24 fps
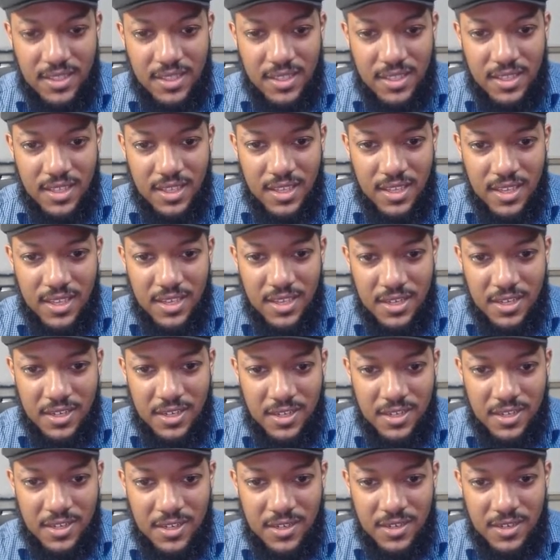and
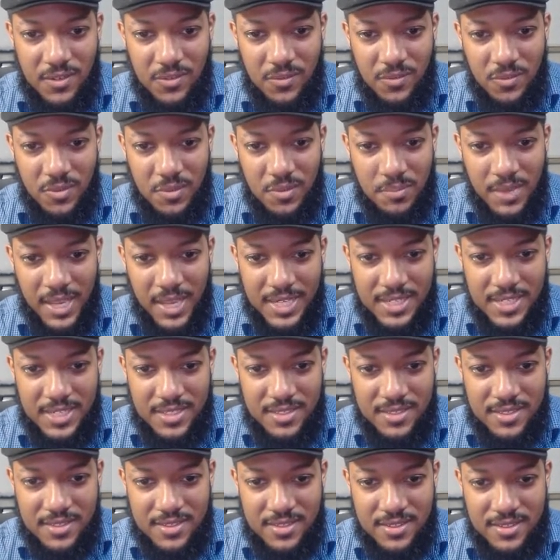we may
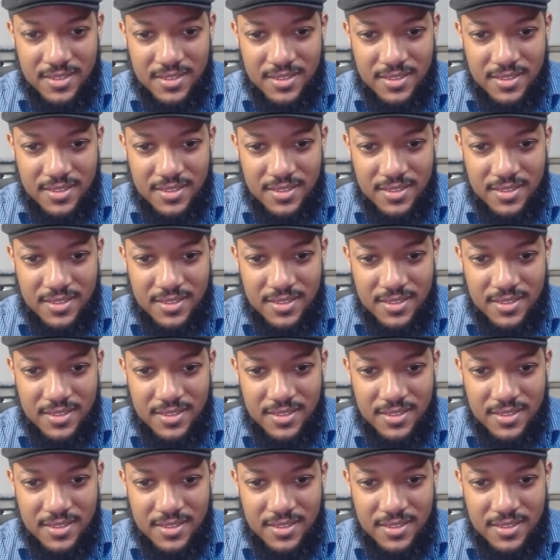just